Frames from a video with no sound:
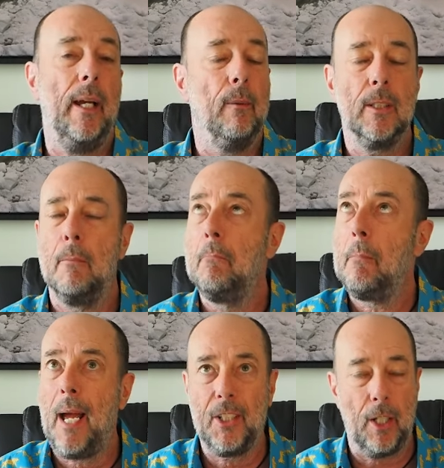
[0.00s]
It was a
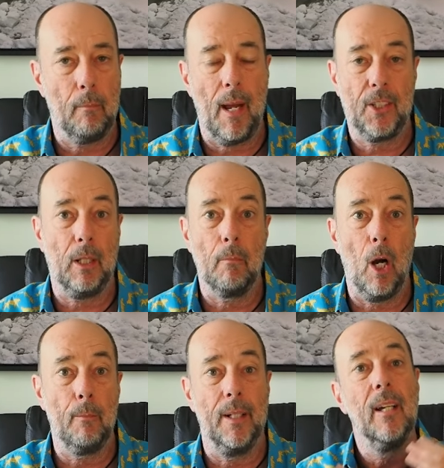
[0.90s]
magic, magic
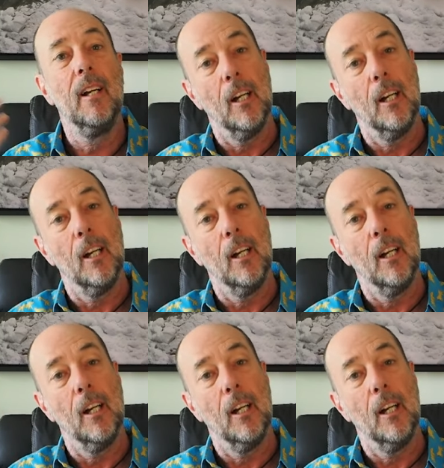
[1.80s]
moment.